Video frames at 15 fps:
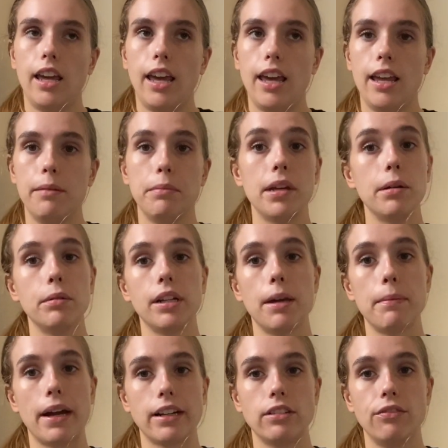and be able to get
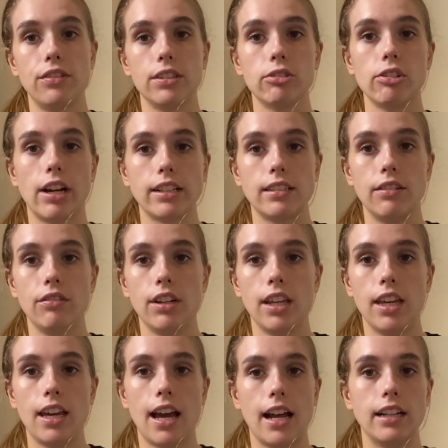back to physical
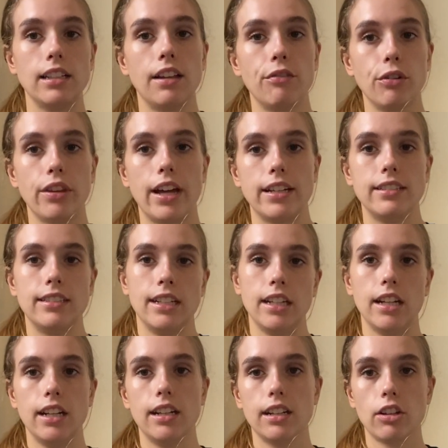activity at a level that
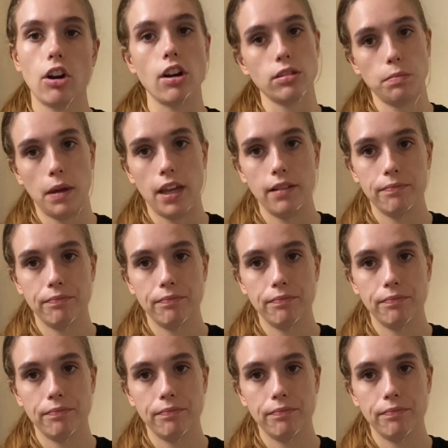didn't cause pain,